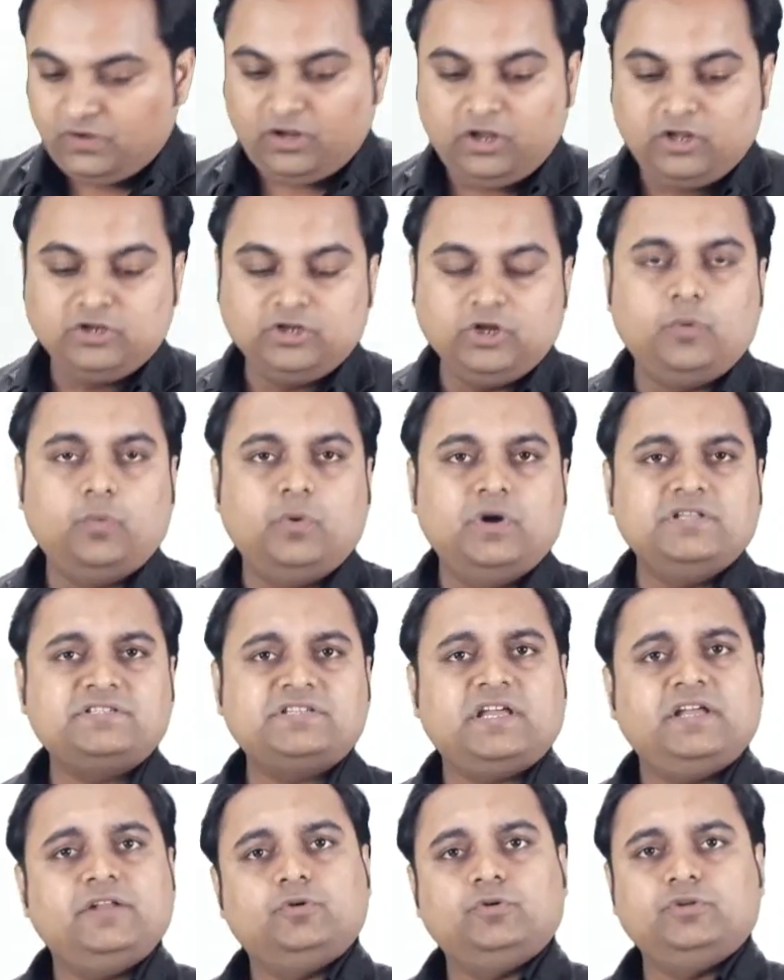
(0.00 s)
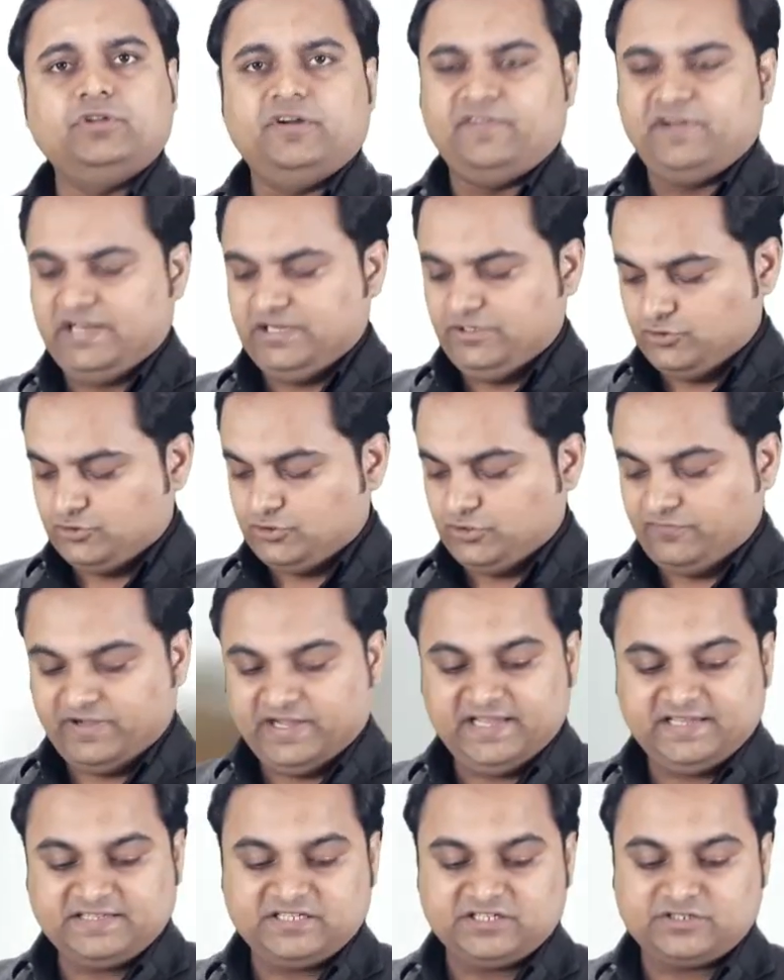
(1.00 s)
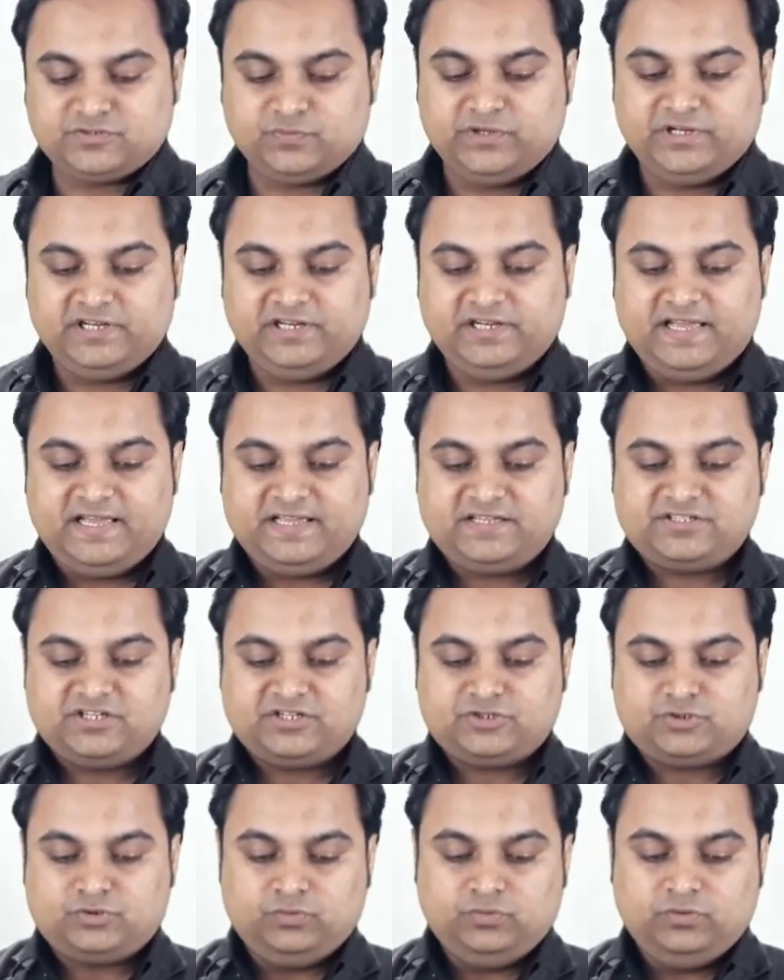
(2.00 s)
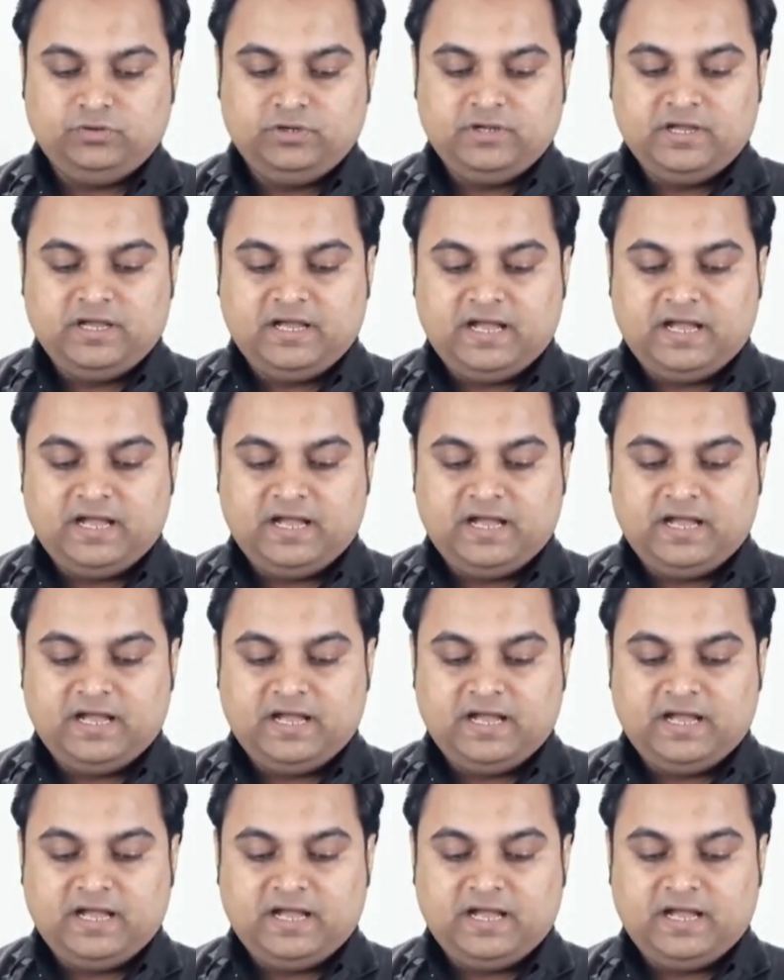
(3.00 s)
Now once I know the values of Ixx1 and Ixx2,